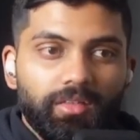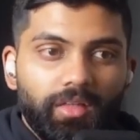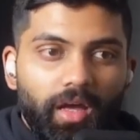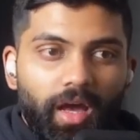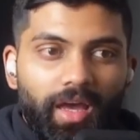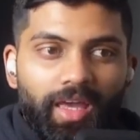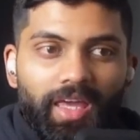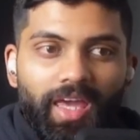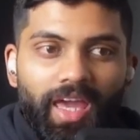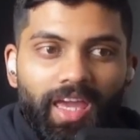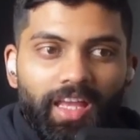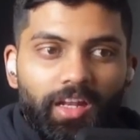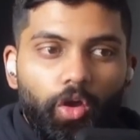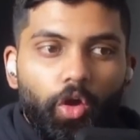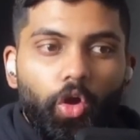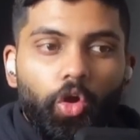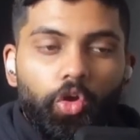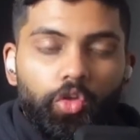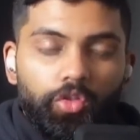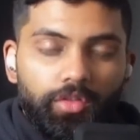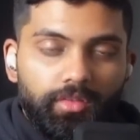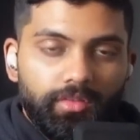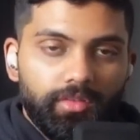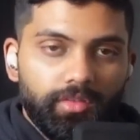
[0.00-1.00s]
I ate
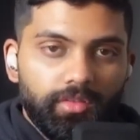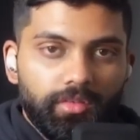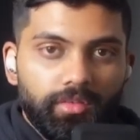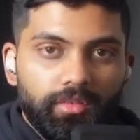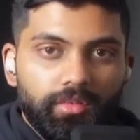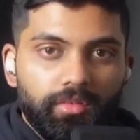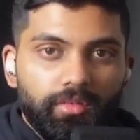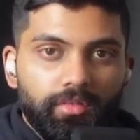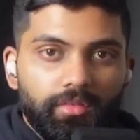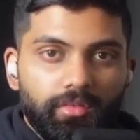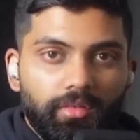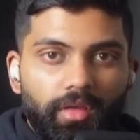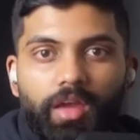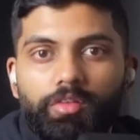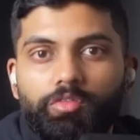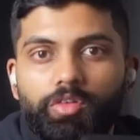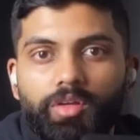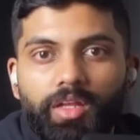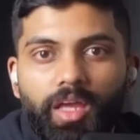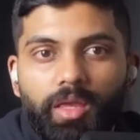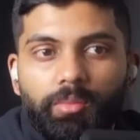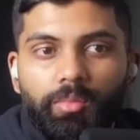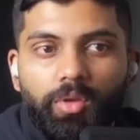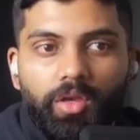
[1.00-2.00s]
oats
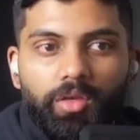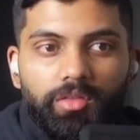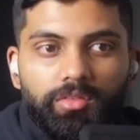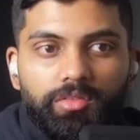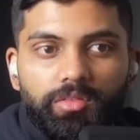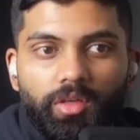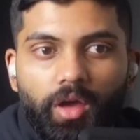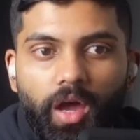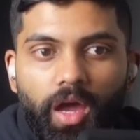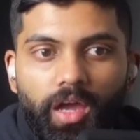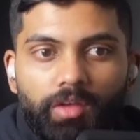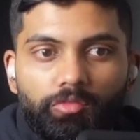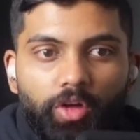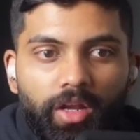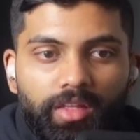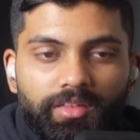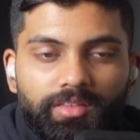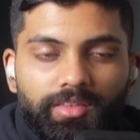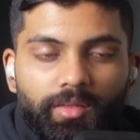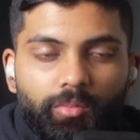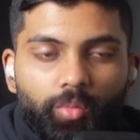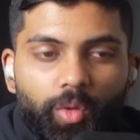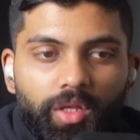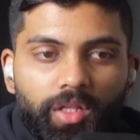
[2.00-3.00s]
every day because I
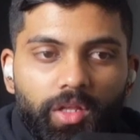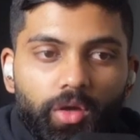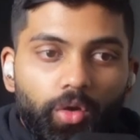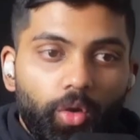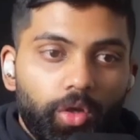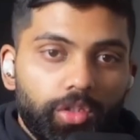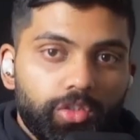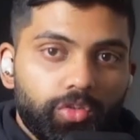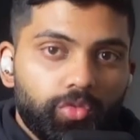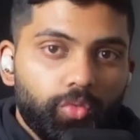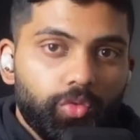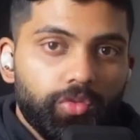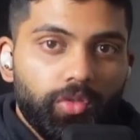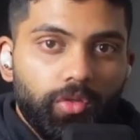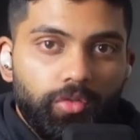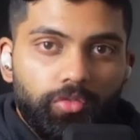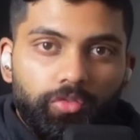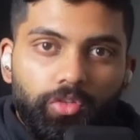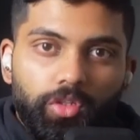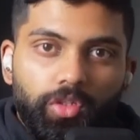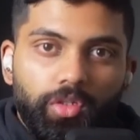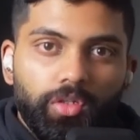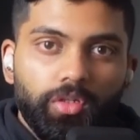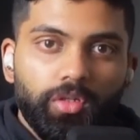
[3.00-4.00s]
read somewhere that oats was
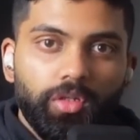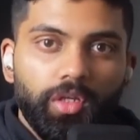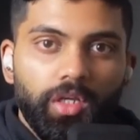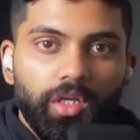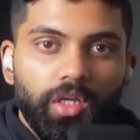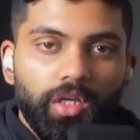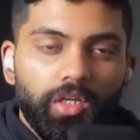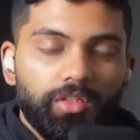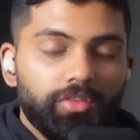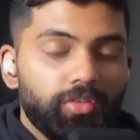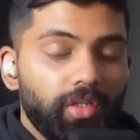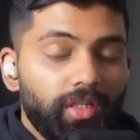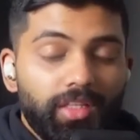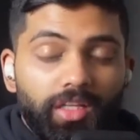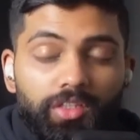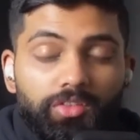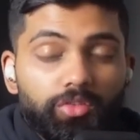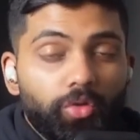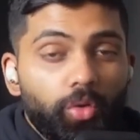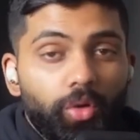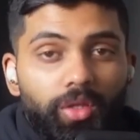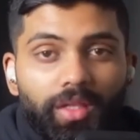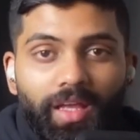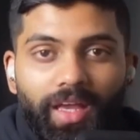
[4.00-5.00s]
good for you. So
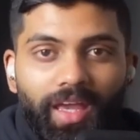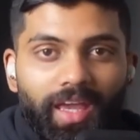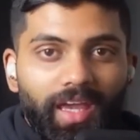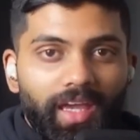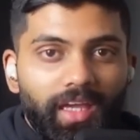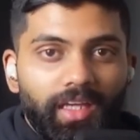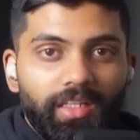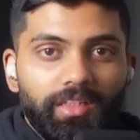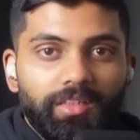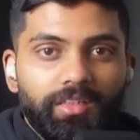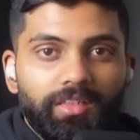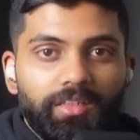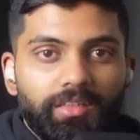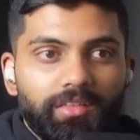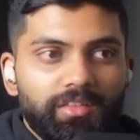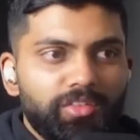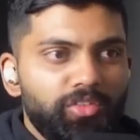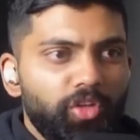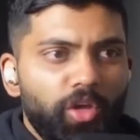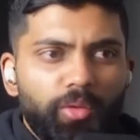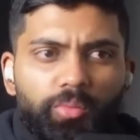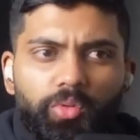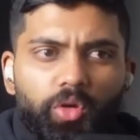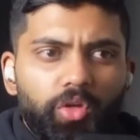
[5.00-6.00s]
that's all I ate.
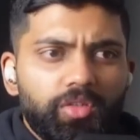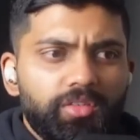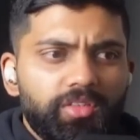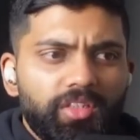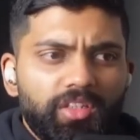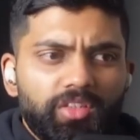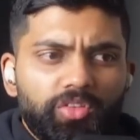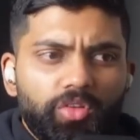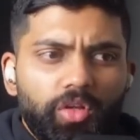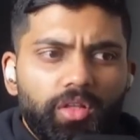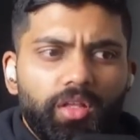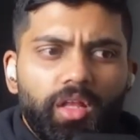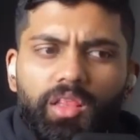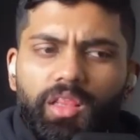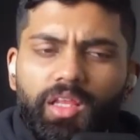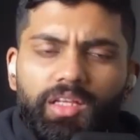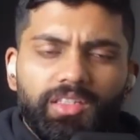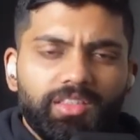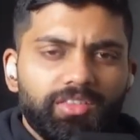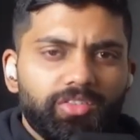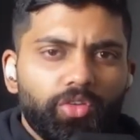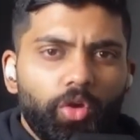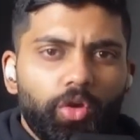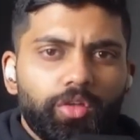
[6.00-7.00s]
No protein, no
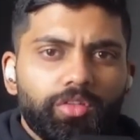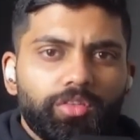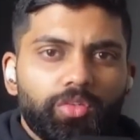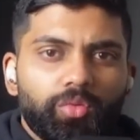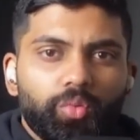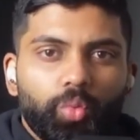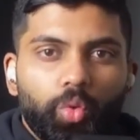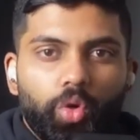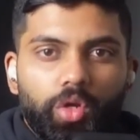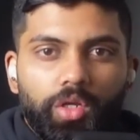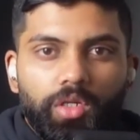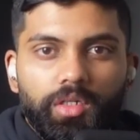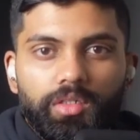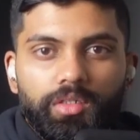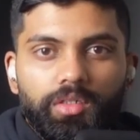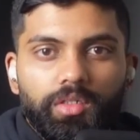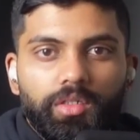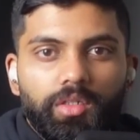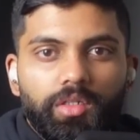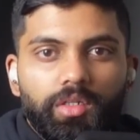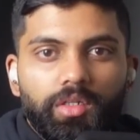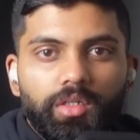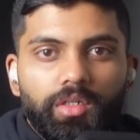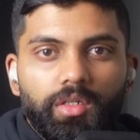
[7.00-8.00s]
nothing, just oats and water.
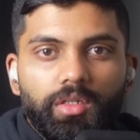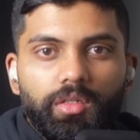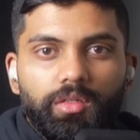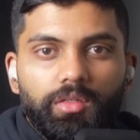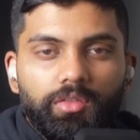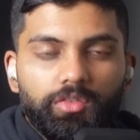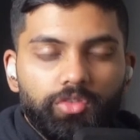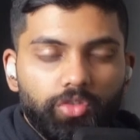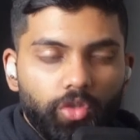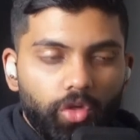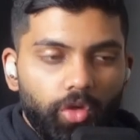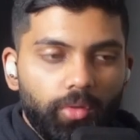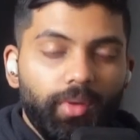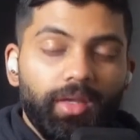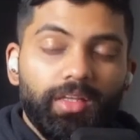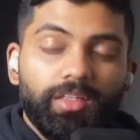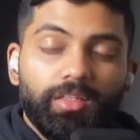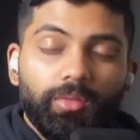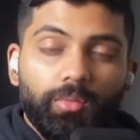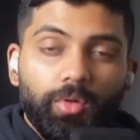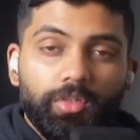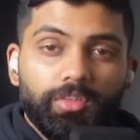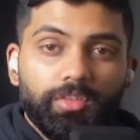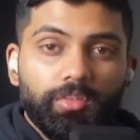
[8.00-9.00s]
So
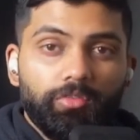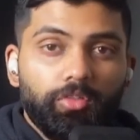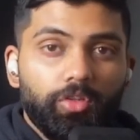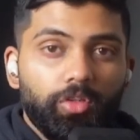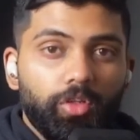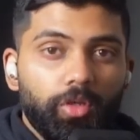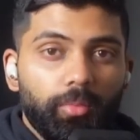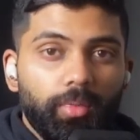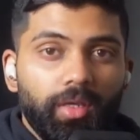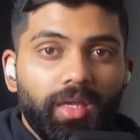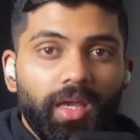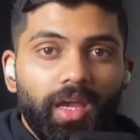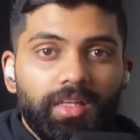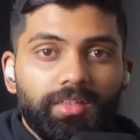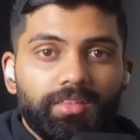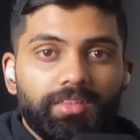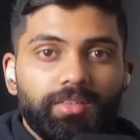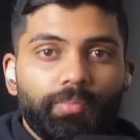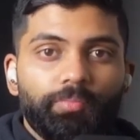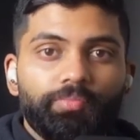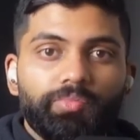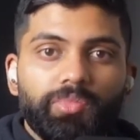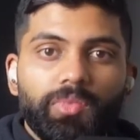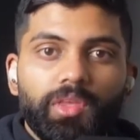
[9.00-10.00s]
make the most of your newbie
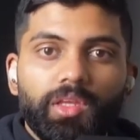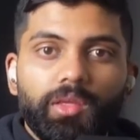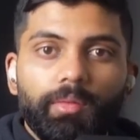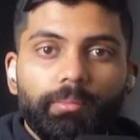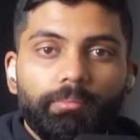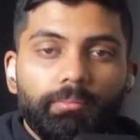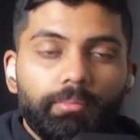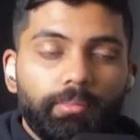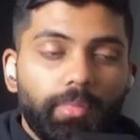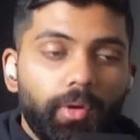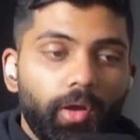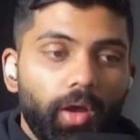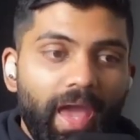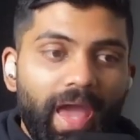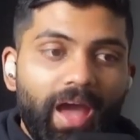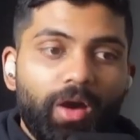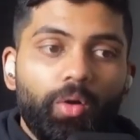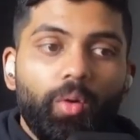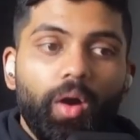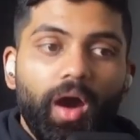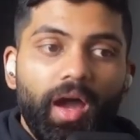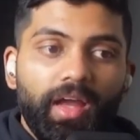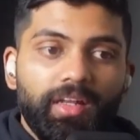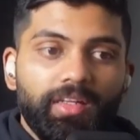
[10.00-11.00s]
gains. But
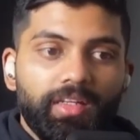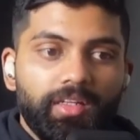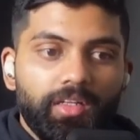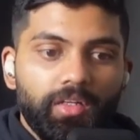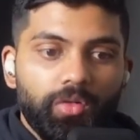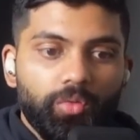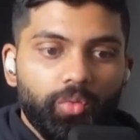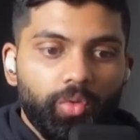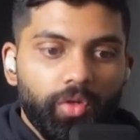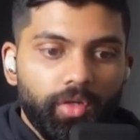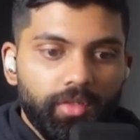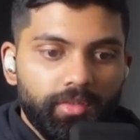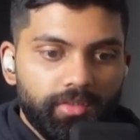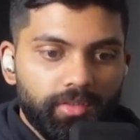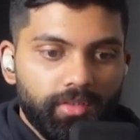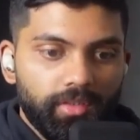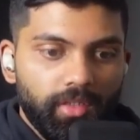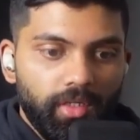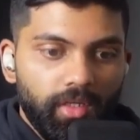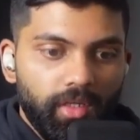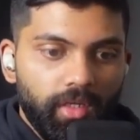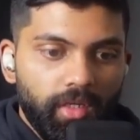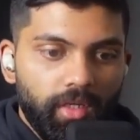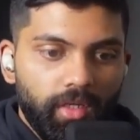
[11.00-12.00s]
how I did it was,
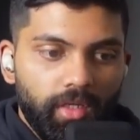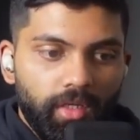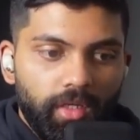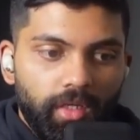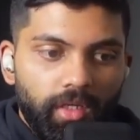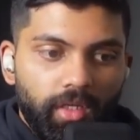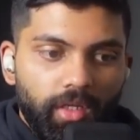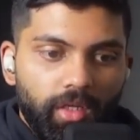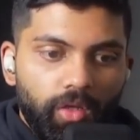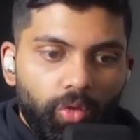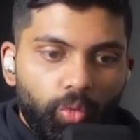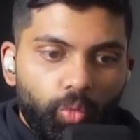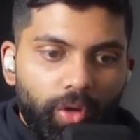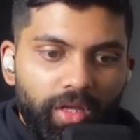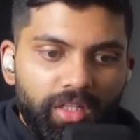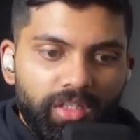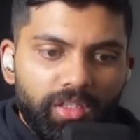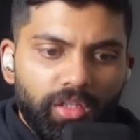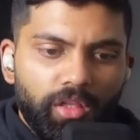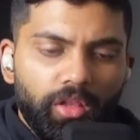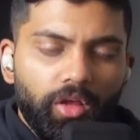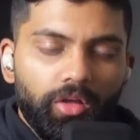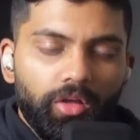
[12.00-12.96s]
when the